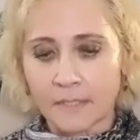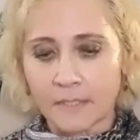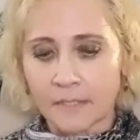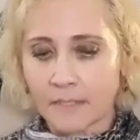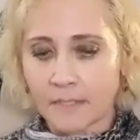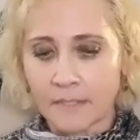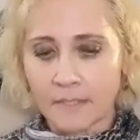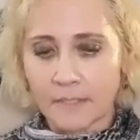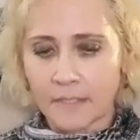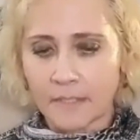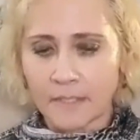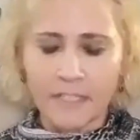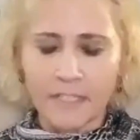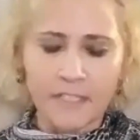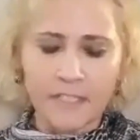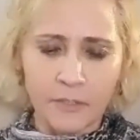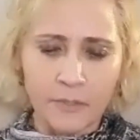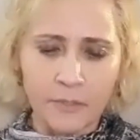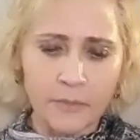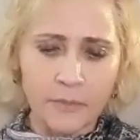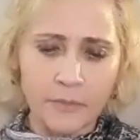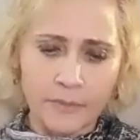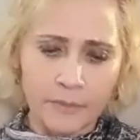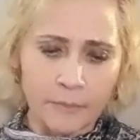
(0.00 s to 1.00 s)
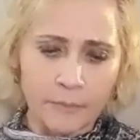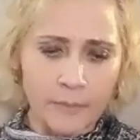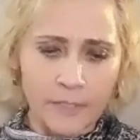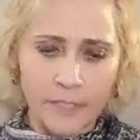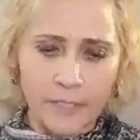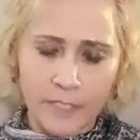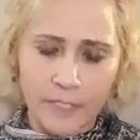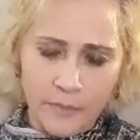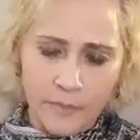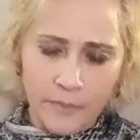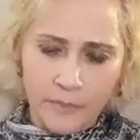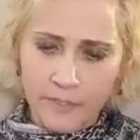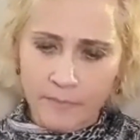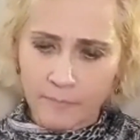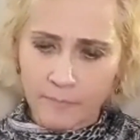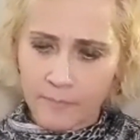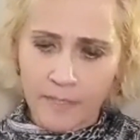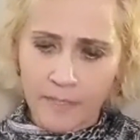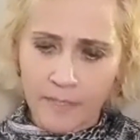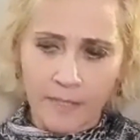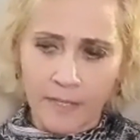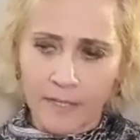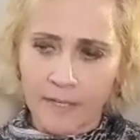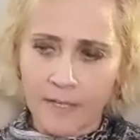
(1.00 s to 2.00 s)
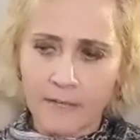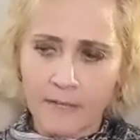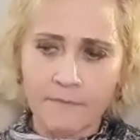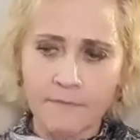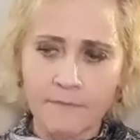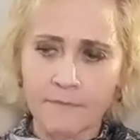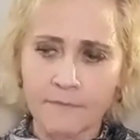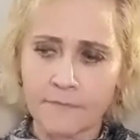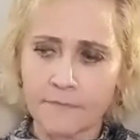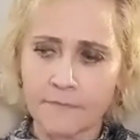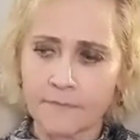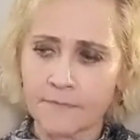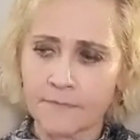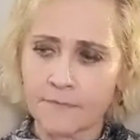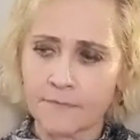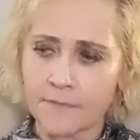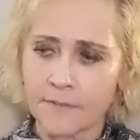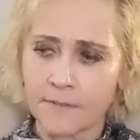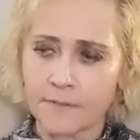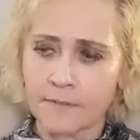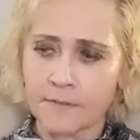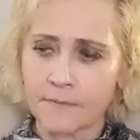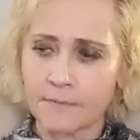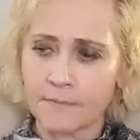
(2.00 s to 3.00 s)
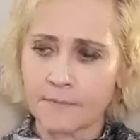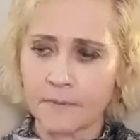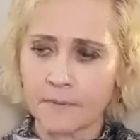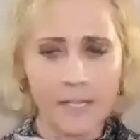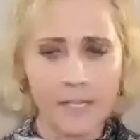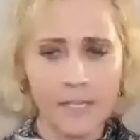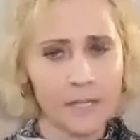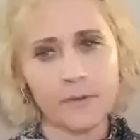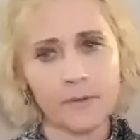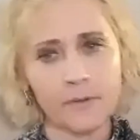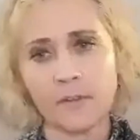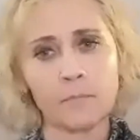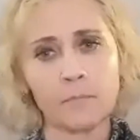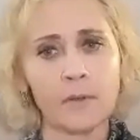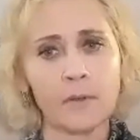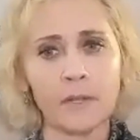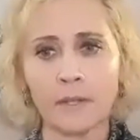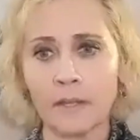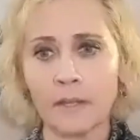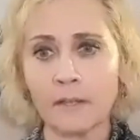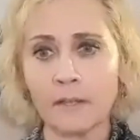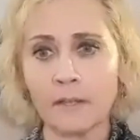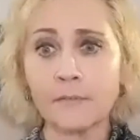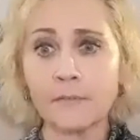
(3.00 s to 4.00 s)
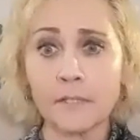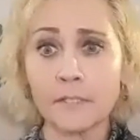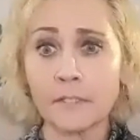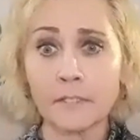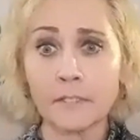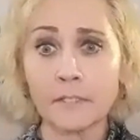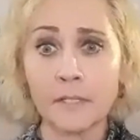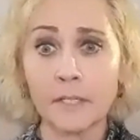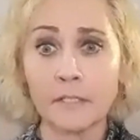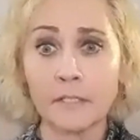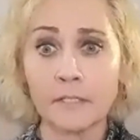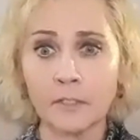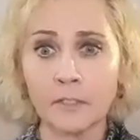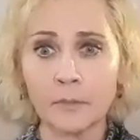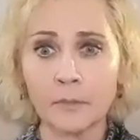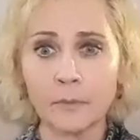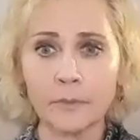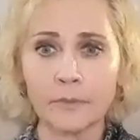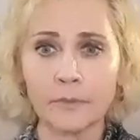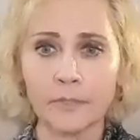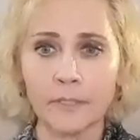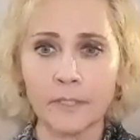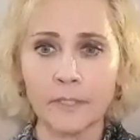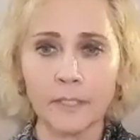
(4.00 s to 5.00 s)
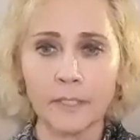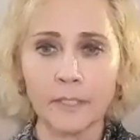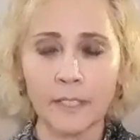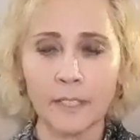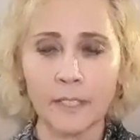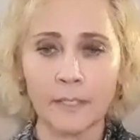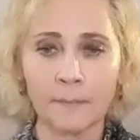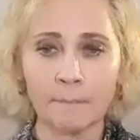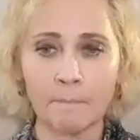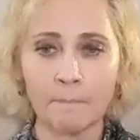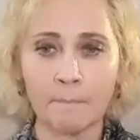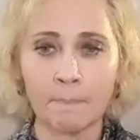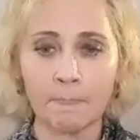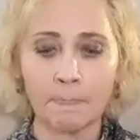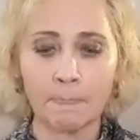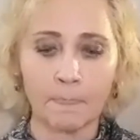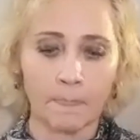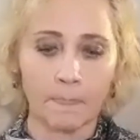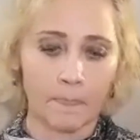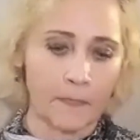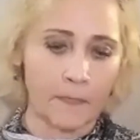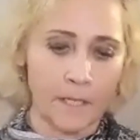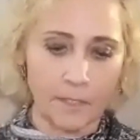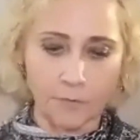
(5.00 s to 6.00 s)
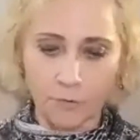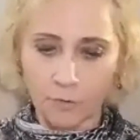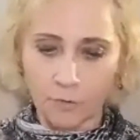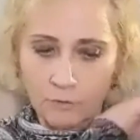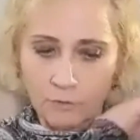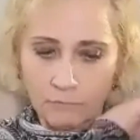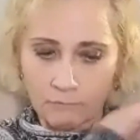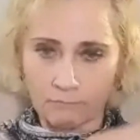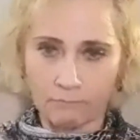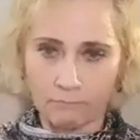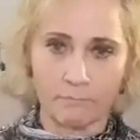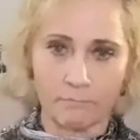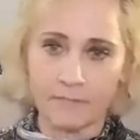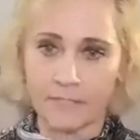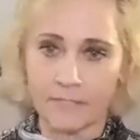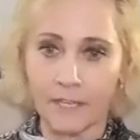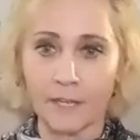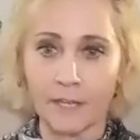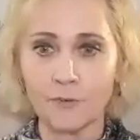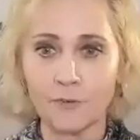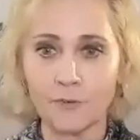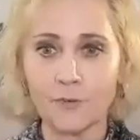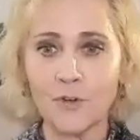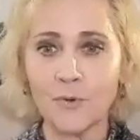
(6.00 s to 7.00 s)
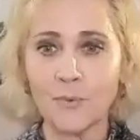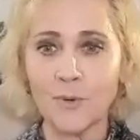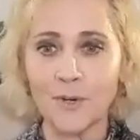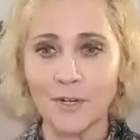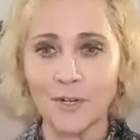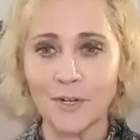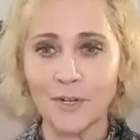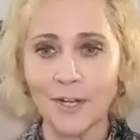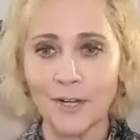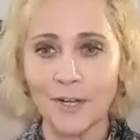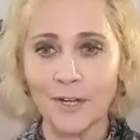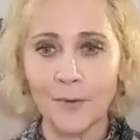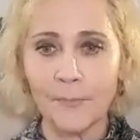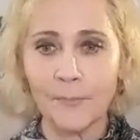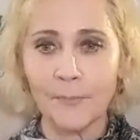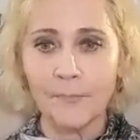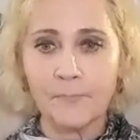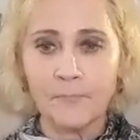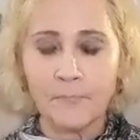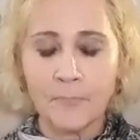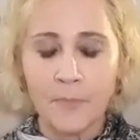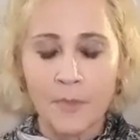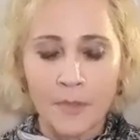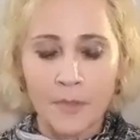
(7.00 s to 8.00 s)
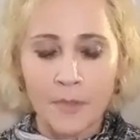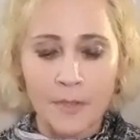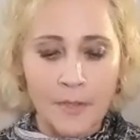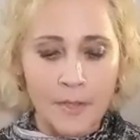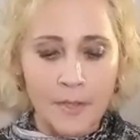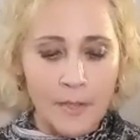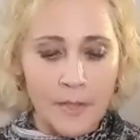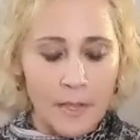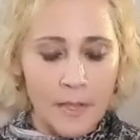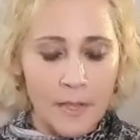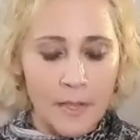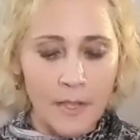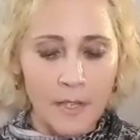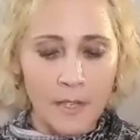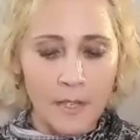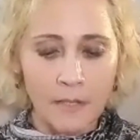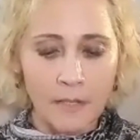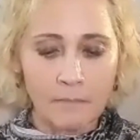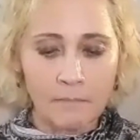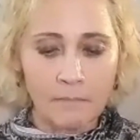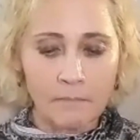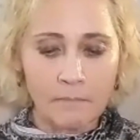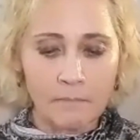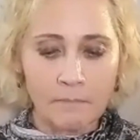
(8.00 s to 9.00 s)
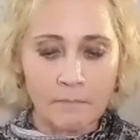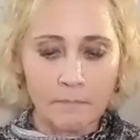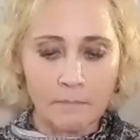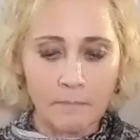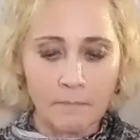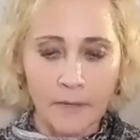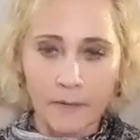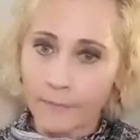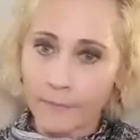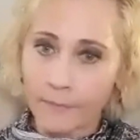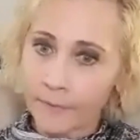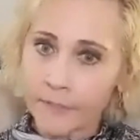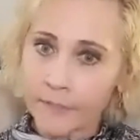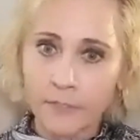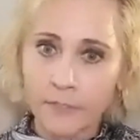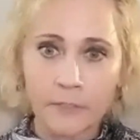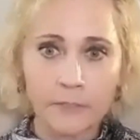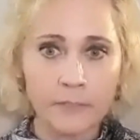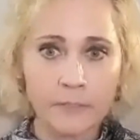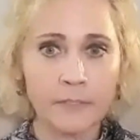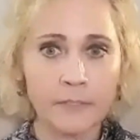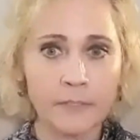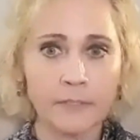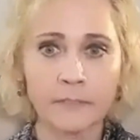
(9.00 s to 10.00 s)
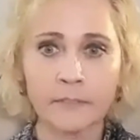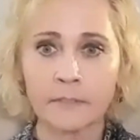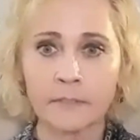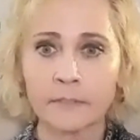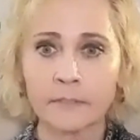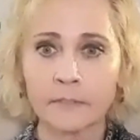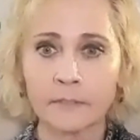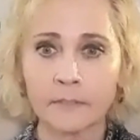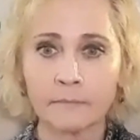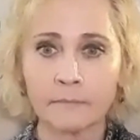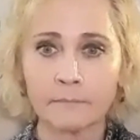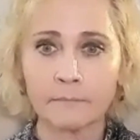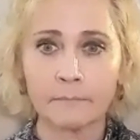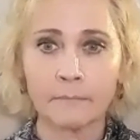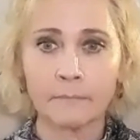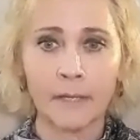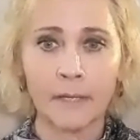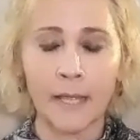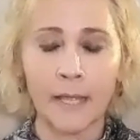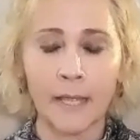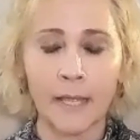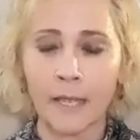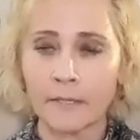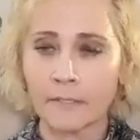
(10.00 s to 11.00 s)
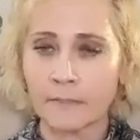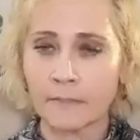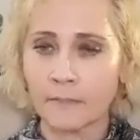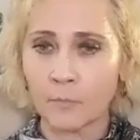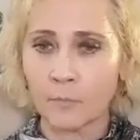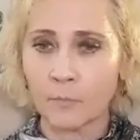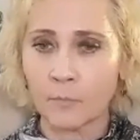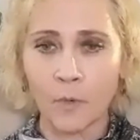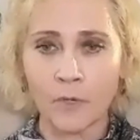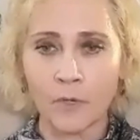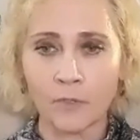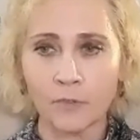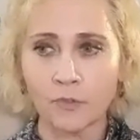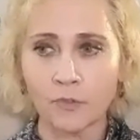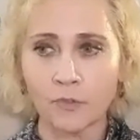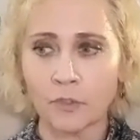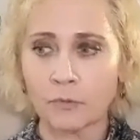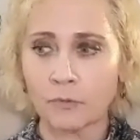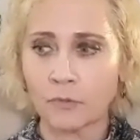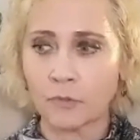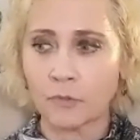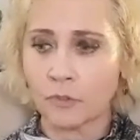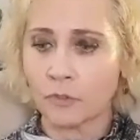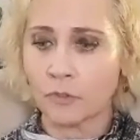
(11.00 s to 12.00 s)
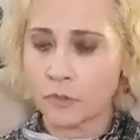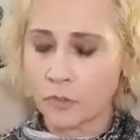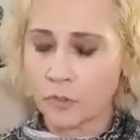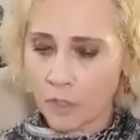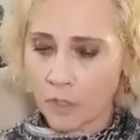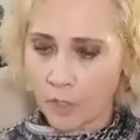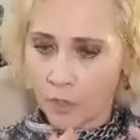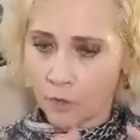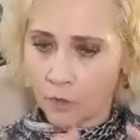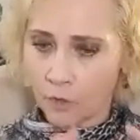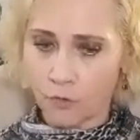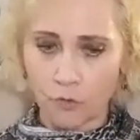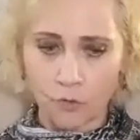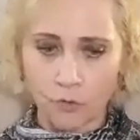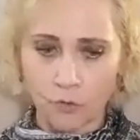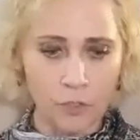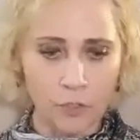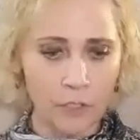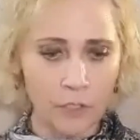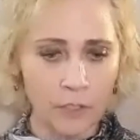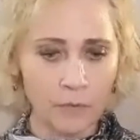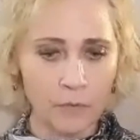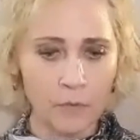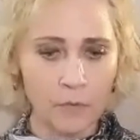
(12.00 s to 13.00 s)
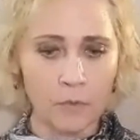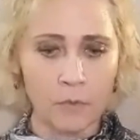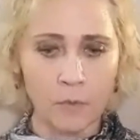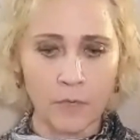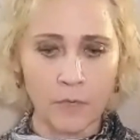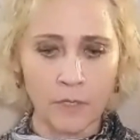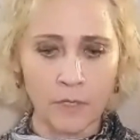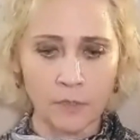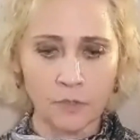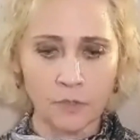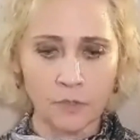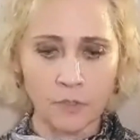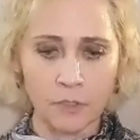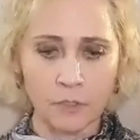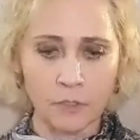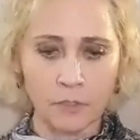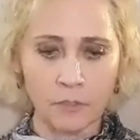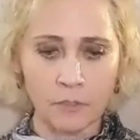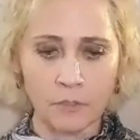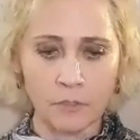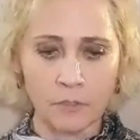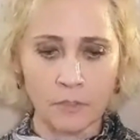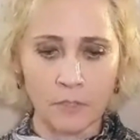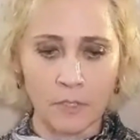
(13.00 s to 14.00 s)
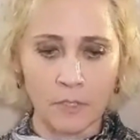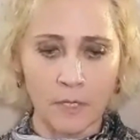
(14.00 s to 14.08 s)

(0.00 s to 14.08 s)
uh, I know that what I create in my life is what I create in my life. And I just got to deal with it. And like, just dead, nowhere to go. And I really just listened. I asked him questions, just general questions.